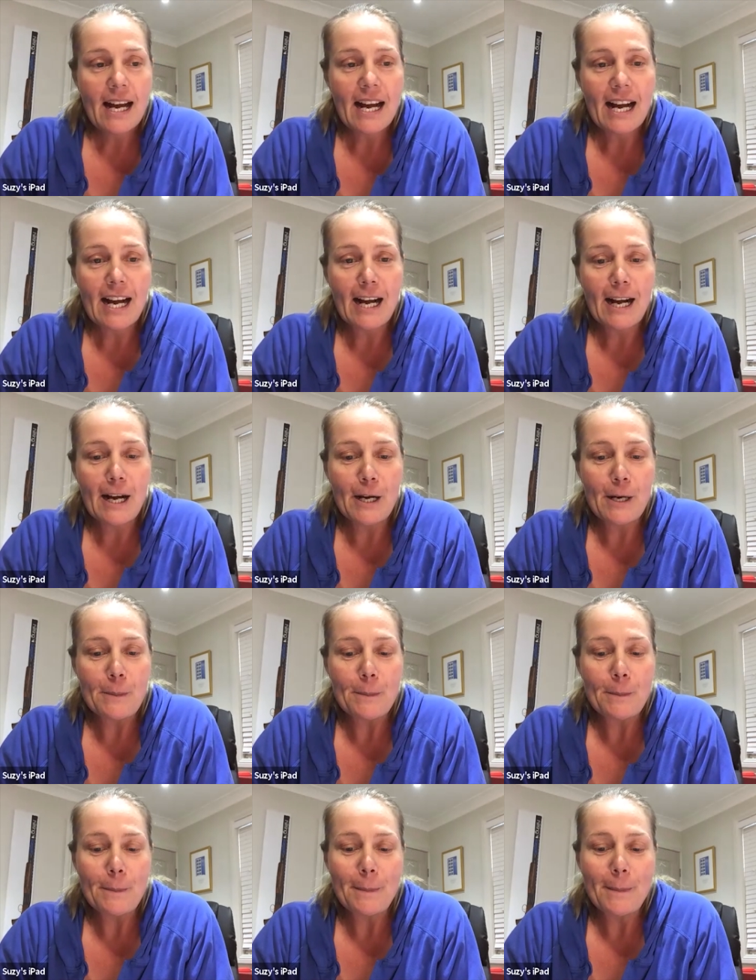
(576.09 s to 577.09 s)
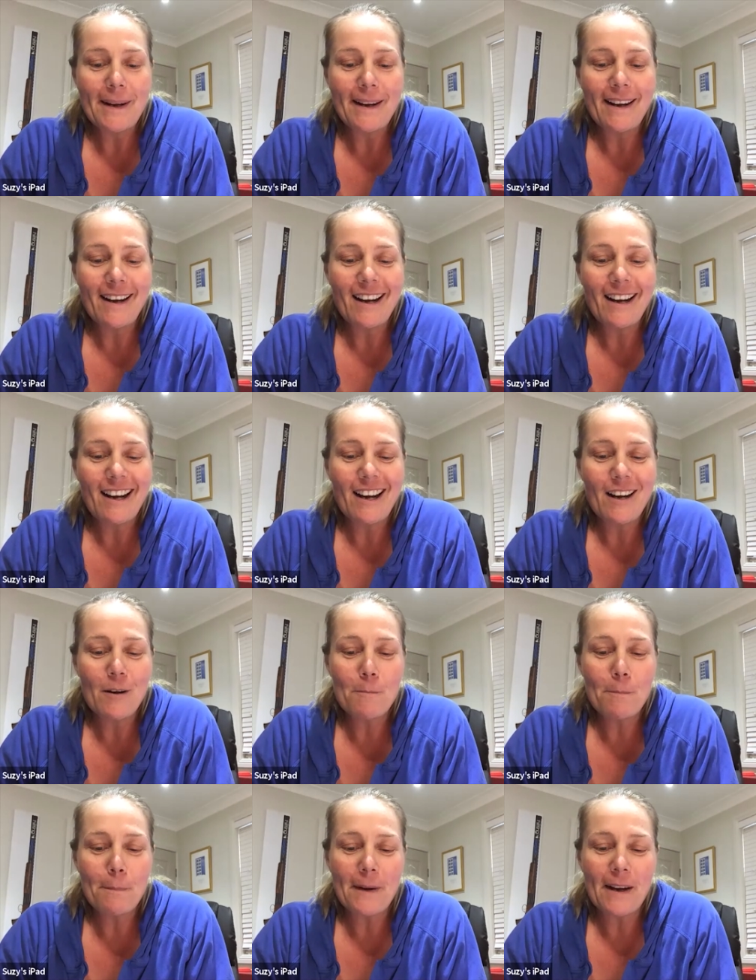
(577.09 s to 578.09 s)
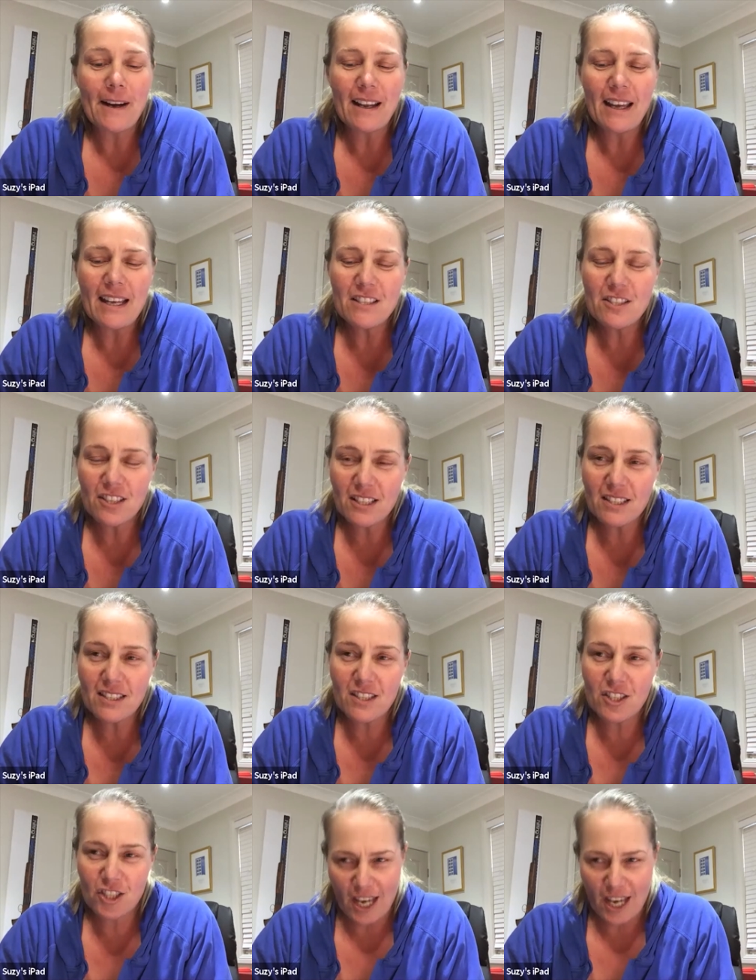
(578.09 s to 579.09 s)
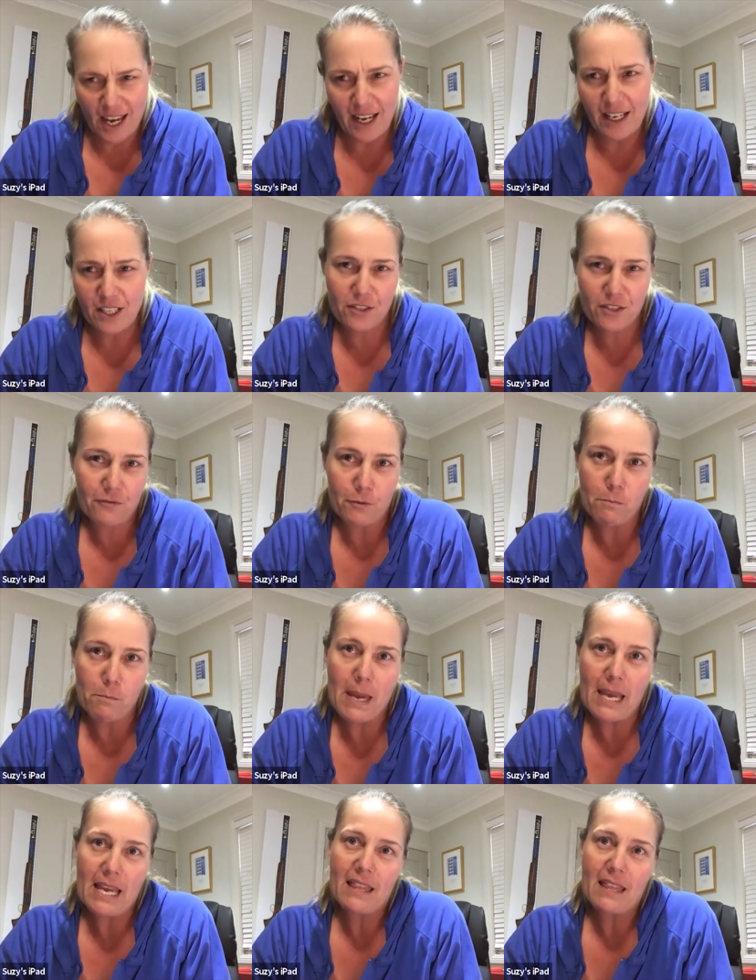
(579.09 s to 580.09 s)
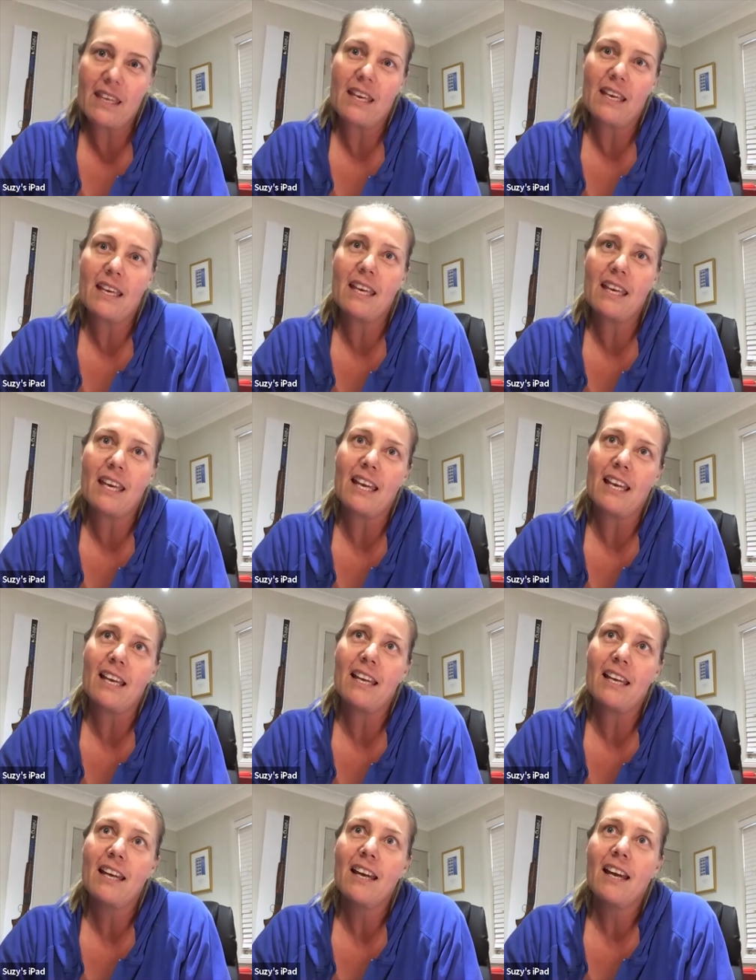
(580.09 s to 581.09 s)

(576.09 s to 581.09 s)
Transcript: Um, but it just changed from me thinking